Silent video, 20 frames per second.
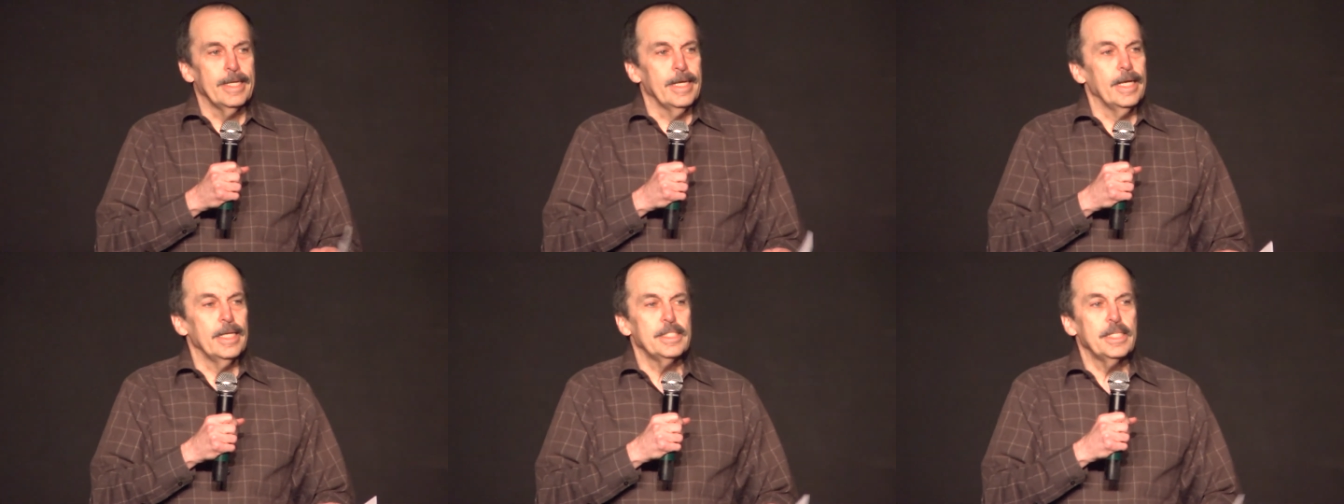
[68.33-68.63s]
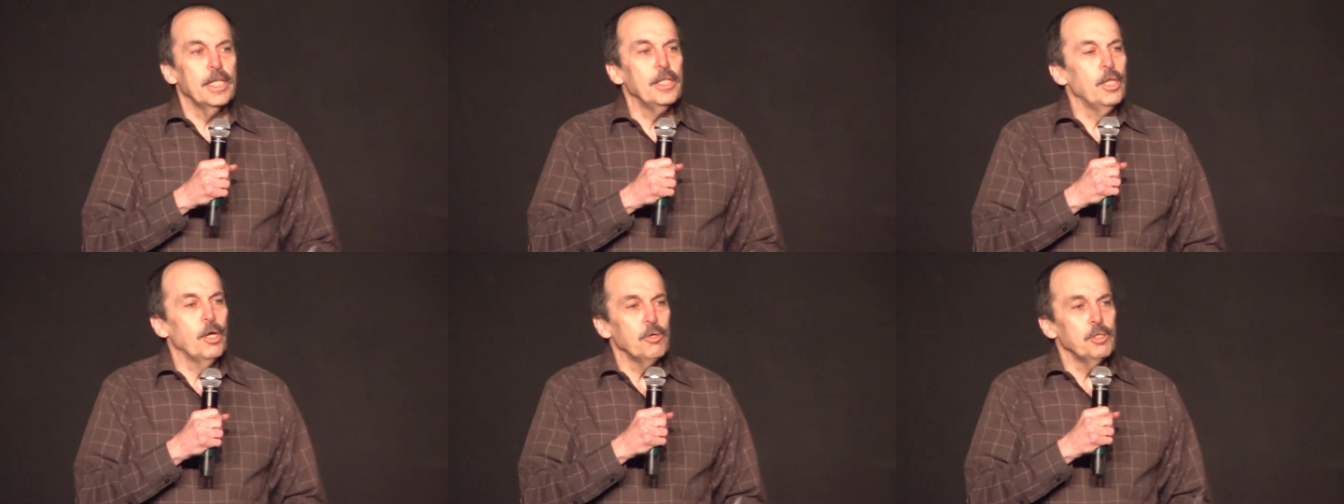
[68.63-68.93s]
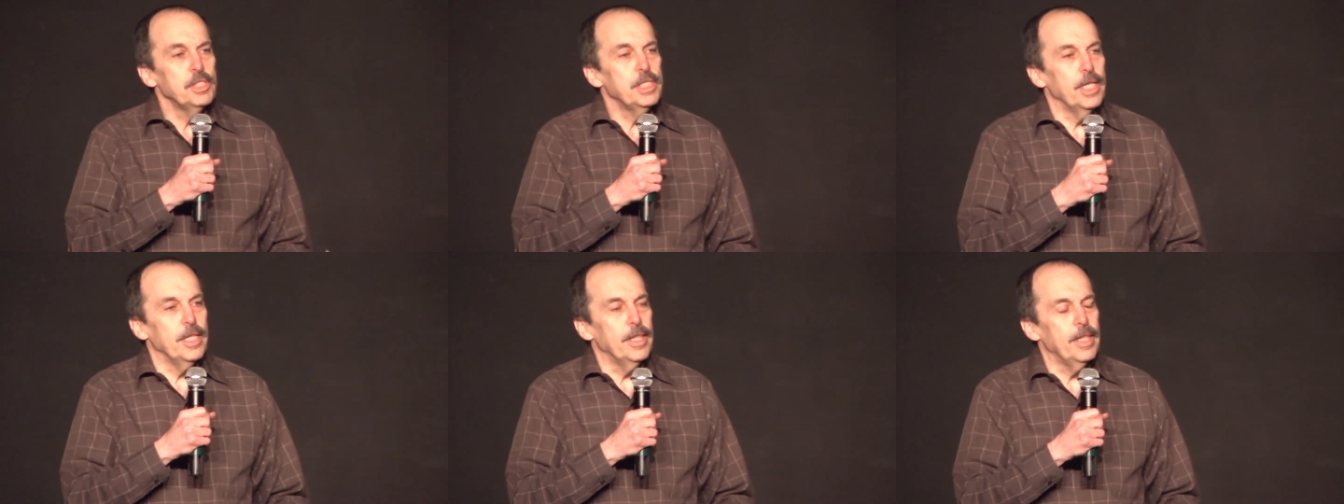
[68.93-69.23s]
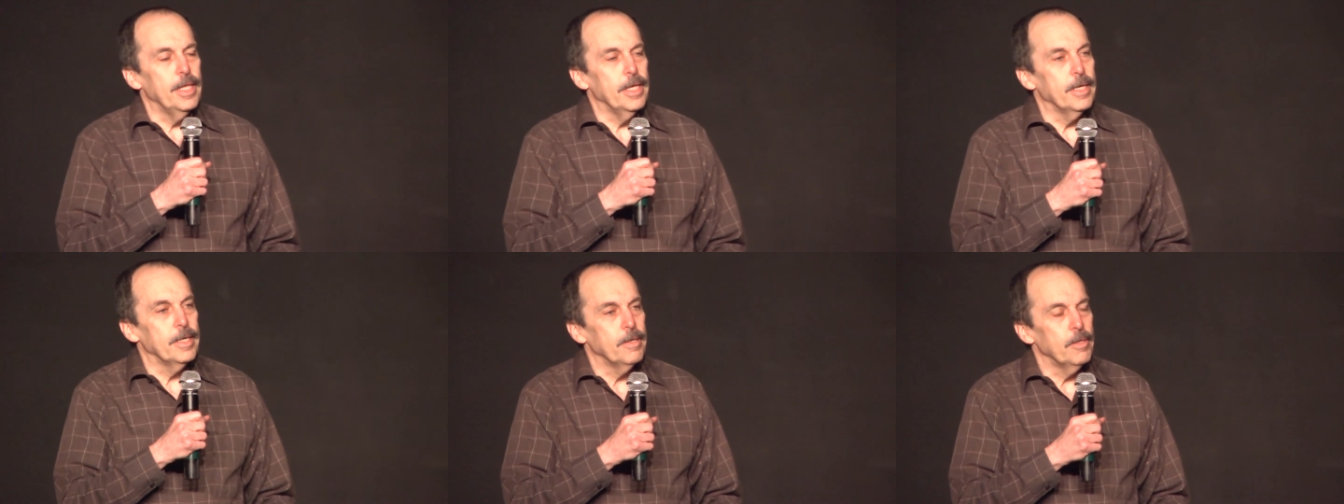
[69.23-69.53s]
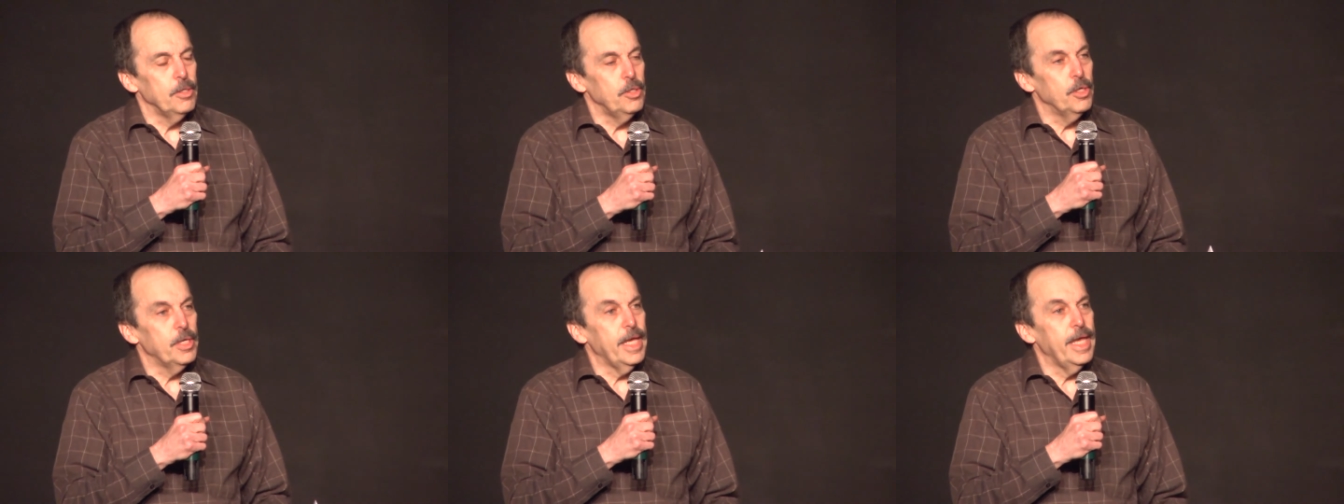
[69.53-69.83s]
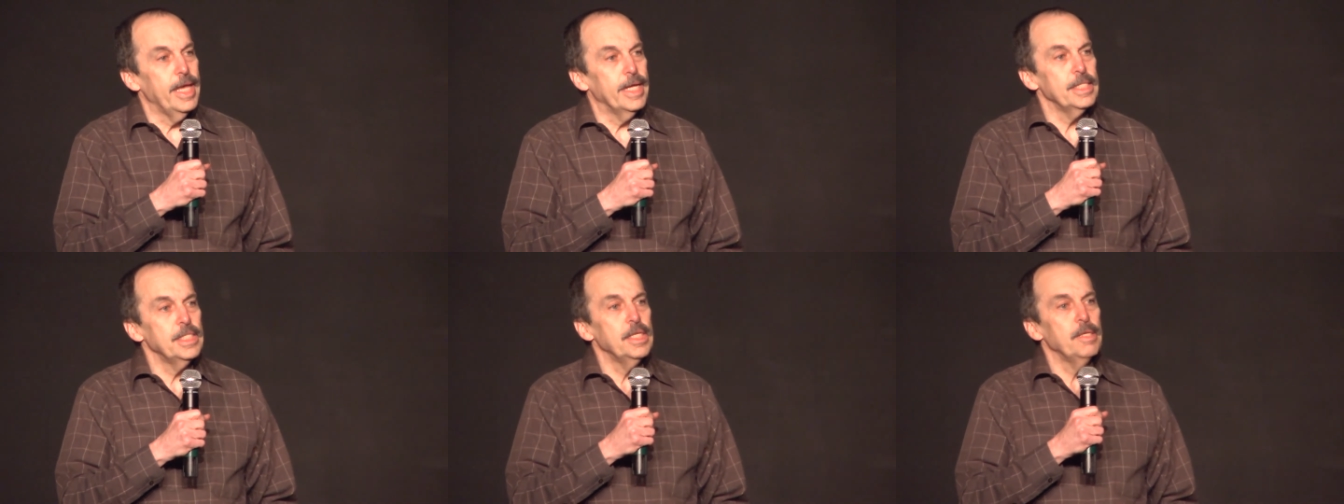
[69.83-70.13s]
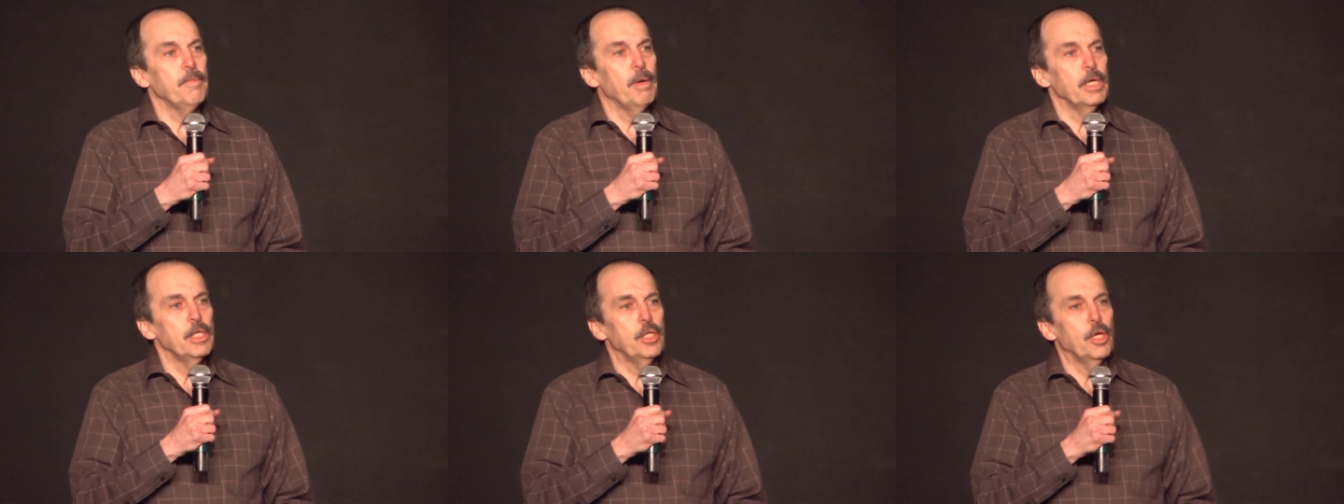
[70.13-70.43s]
I said, no, Cynthia, you can't see
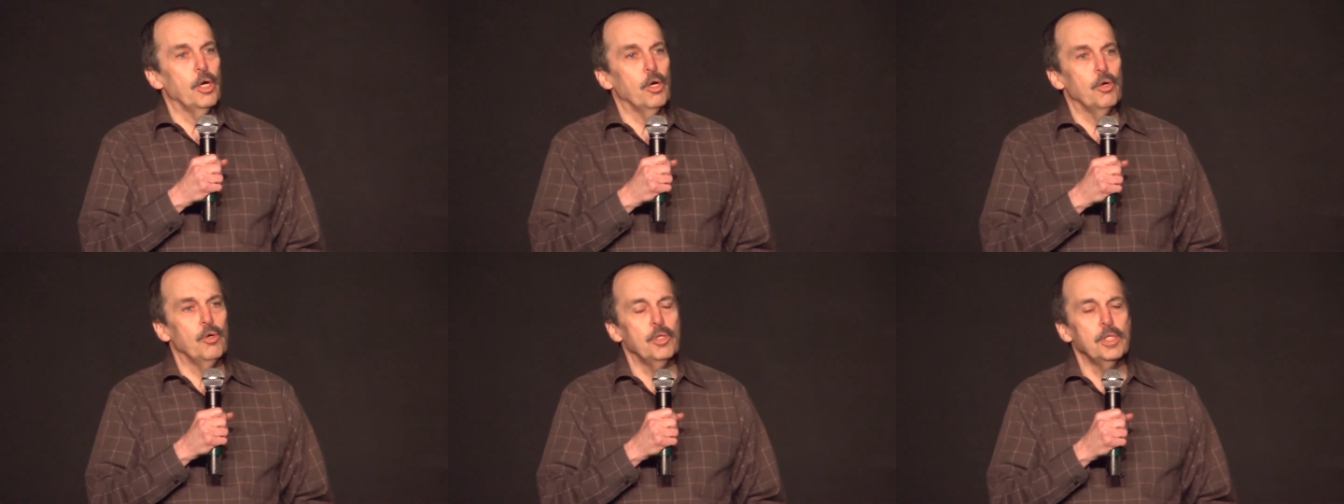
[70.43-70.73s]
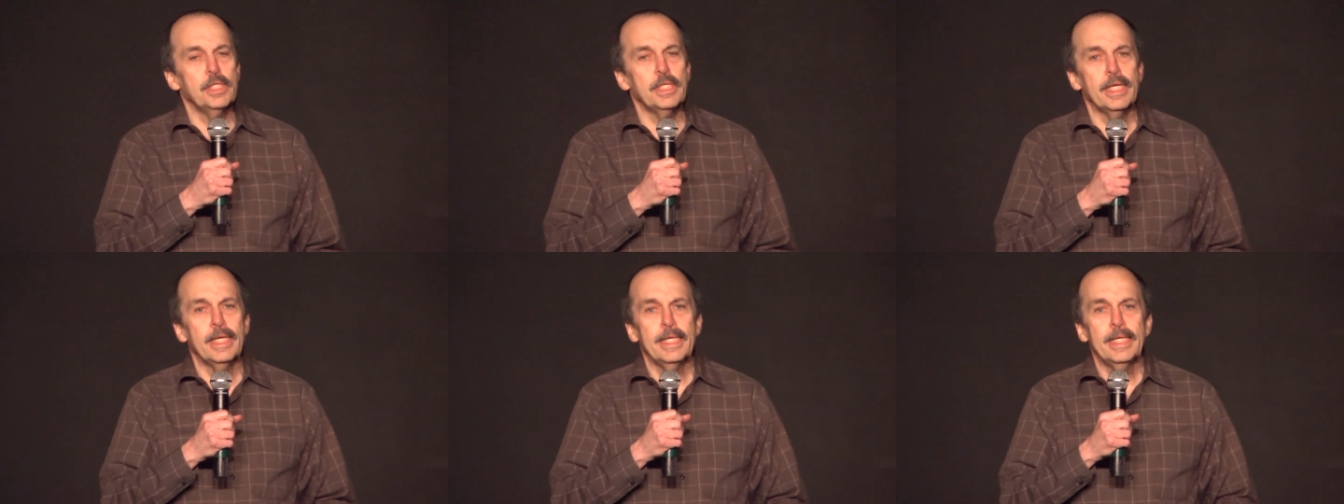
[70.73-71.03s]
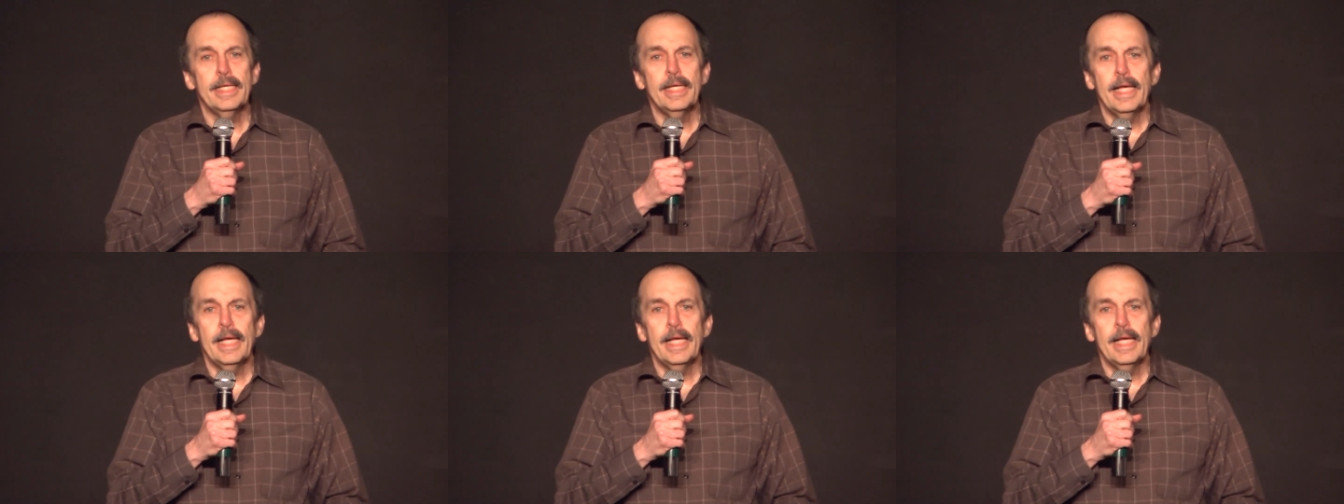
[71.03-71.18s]
my toes.